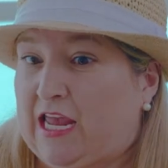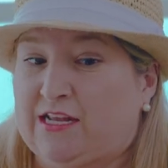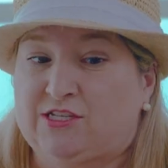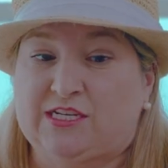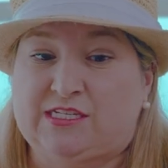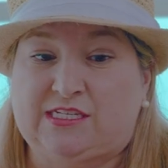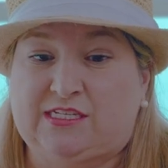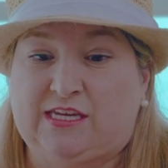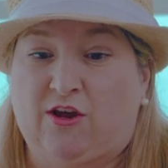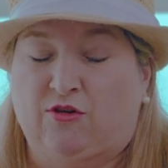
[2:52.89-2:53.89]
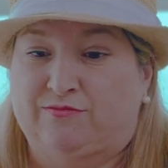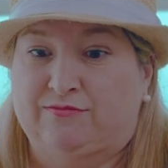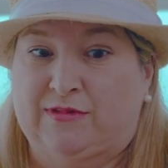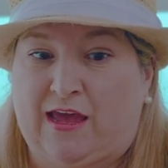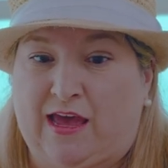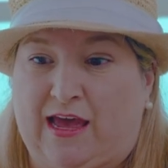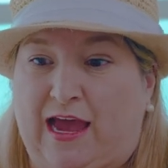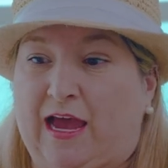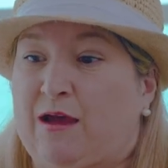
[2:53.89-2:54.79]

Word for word: And just, you know, I,